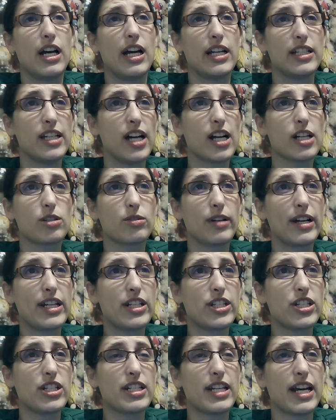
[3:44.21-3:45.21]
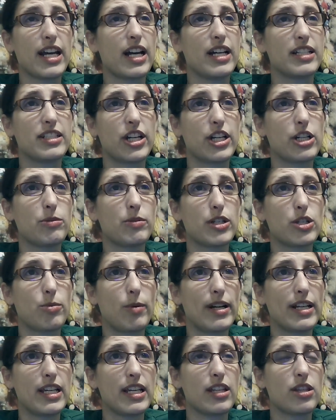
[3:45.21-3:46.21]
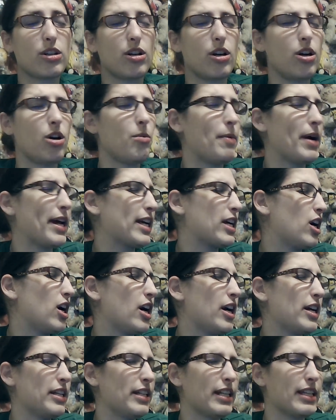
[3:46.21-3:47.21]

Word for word: Inauguration Day on January 20th, oh my God,